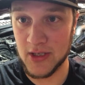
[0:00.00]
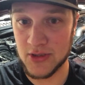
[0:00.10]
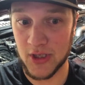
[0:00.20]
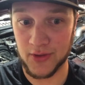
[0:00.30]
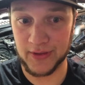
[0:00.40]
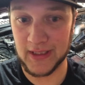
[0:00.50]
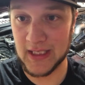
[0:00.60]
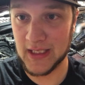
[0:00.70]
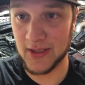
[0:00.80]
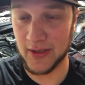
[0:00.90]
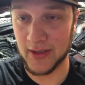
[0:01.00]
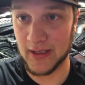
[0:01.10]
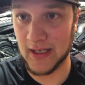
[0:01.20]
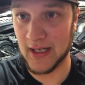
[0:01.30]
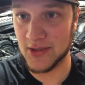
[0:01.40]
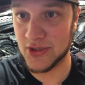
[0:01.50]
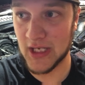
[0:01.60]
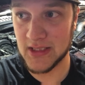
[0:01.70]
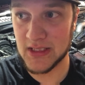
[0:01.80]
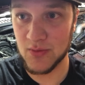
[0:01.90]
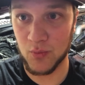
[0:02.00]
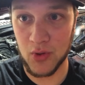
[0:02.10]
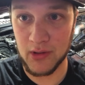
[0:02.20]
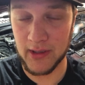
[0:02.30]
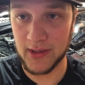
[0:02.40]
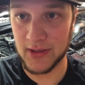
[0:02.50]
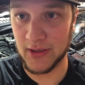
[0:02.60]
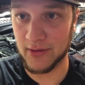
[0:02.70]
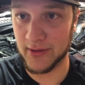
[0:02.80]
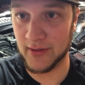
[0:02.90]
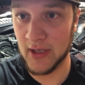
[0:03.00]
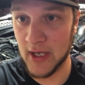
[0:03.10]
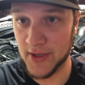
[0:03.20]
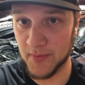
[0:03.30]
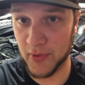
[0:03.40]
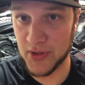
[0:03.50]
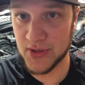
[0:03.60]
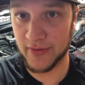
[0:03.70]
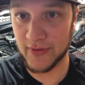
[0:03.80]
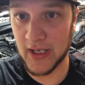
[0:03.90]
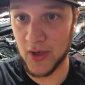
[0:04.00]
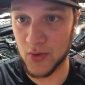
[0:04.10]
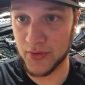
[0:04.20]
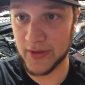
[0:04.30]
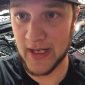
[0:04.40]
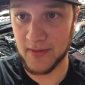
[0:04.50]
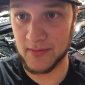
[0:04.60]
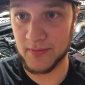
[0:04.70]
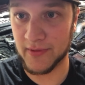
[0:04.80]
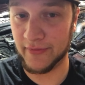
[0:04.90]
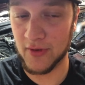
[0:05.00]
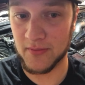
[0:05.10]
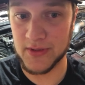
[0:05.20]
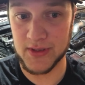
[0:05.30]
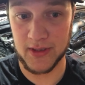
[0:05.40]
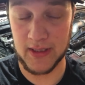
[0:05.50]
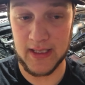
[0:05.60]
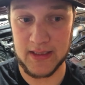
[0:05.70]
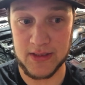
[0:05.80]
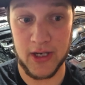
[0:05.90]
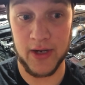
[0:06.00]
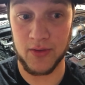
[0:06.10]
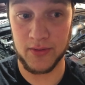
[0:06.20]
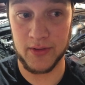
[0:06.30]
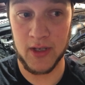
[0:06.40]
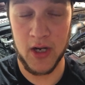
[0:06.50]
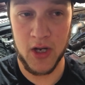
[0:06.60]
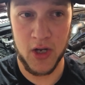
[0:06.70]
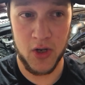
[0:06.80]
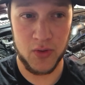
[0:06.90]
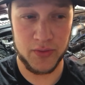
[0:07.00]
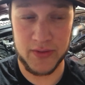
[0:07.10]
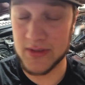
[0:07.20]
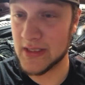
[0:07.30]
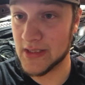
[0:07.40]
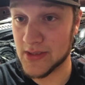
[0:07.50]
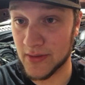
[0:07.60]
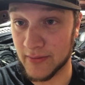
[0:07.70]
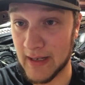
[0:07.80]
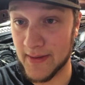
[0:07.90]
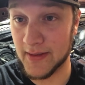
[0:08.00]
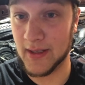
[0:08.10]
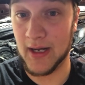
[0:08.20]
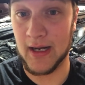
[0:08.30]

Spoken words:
Charlie Keeter, Jesse Warren, you know, the boys over at Holder Down Performance, or sorry, Holder's Diesel rather.